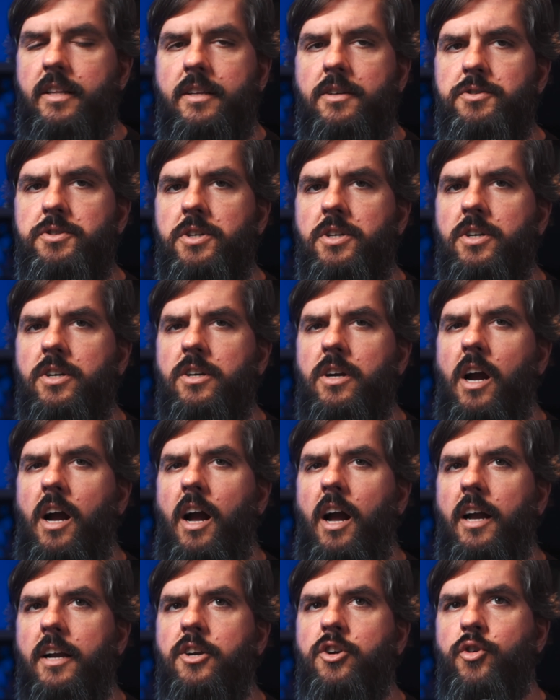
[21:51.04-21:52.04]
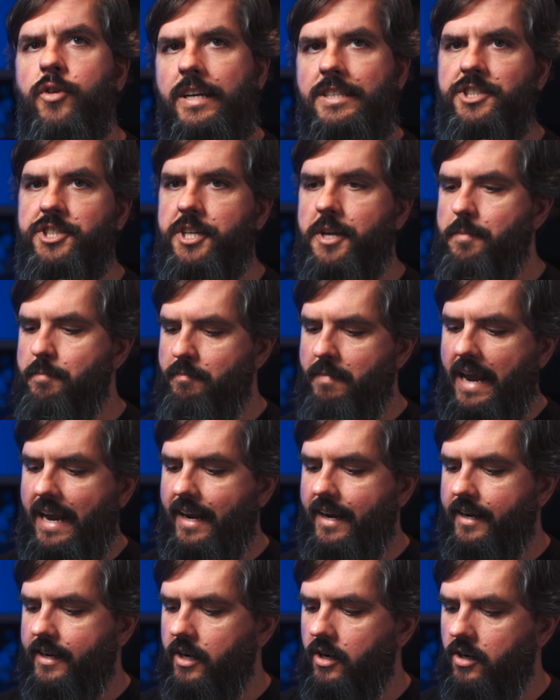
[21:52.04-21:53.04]
Those are Christian
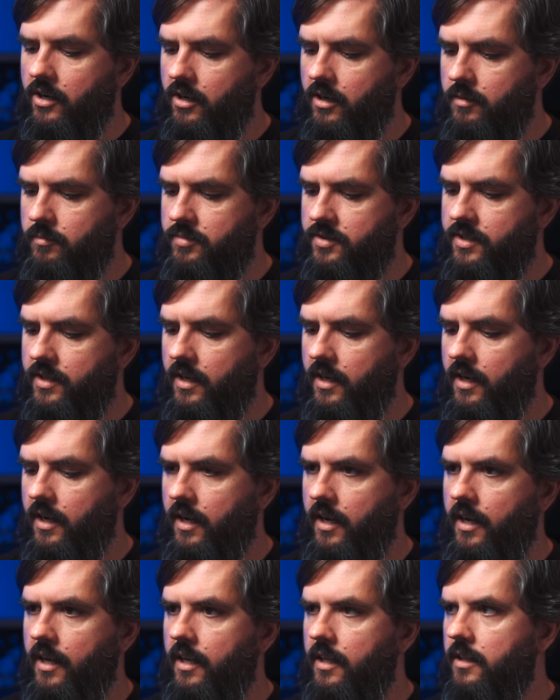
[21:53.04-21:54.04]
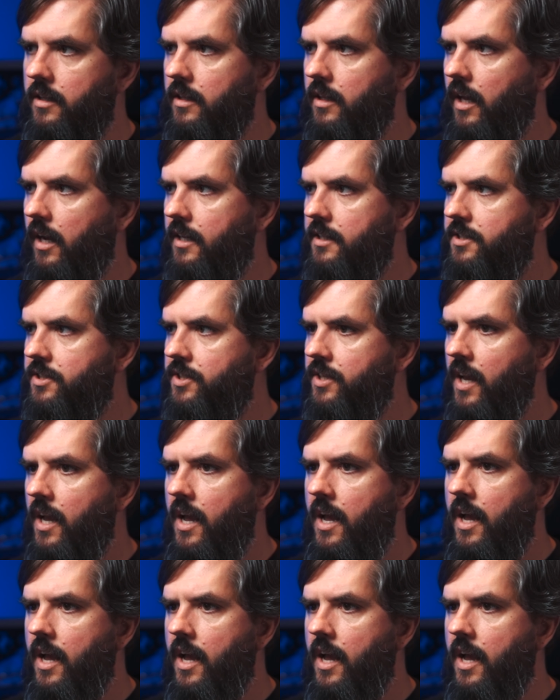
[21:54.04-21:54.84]
Make Garbs LUTs.